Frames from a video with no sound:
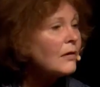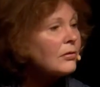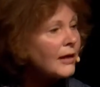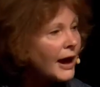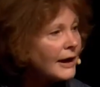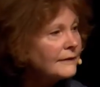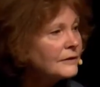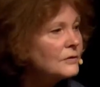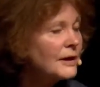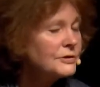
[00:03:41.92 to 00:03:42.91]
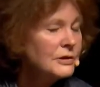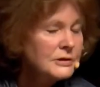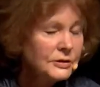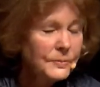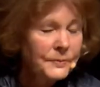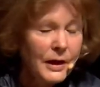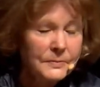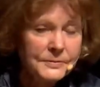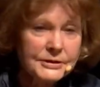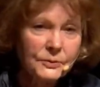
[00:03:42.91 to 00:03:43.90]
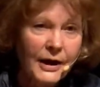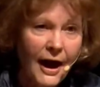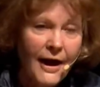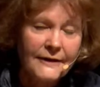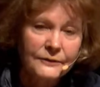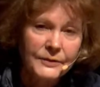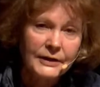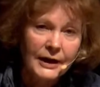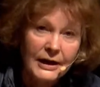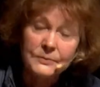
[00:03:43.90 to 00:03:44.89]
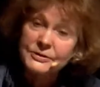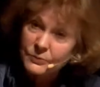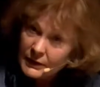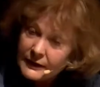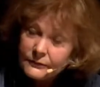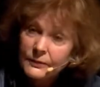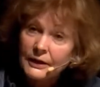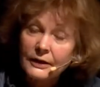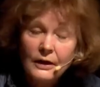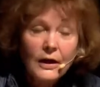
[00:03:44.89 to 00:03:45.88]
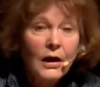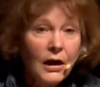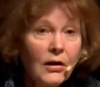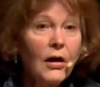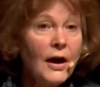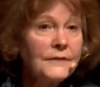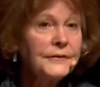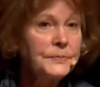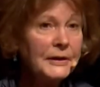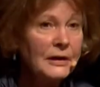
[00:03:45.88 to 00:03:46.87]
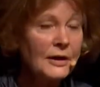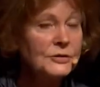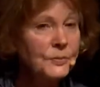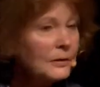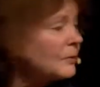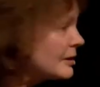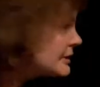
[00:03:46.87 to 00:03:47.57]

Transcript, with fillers: A lot of the questions and the problems that we have with the animals we live with are often because we're one